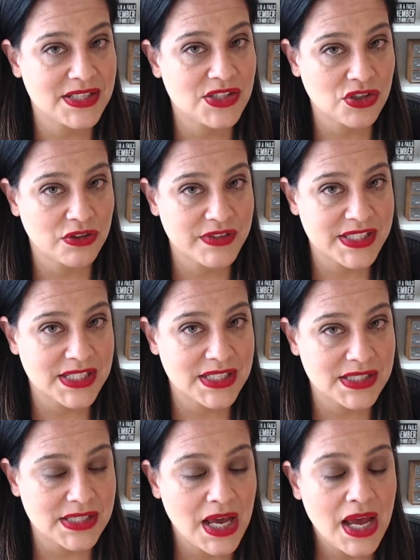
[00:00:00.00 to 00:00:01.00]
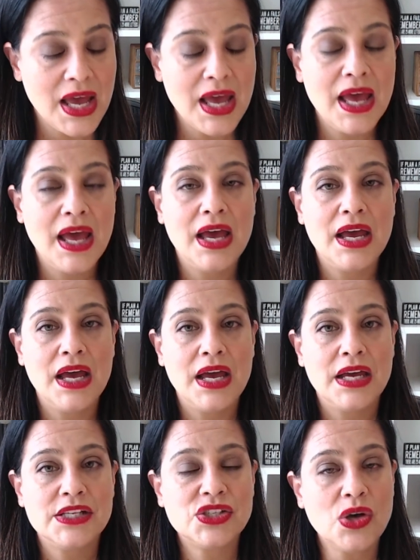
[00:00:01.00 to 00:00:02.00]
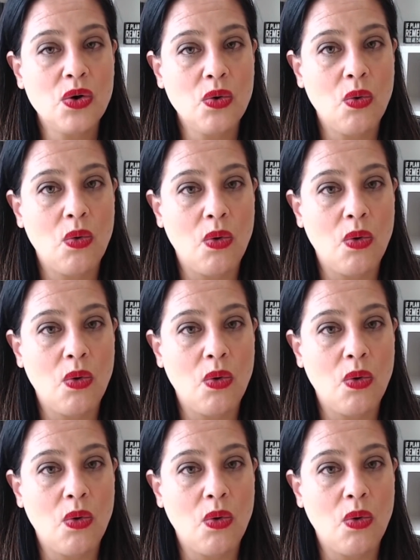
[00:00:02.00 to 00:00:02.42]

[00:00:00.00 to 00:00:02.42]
services. So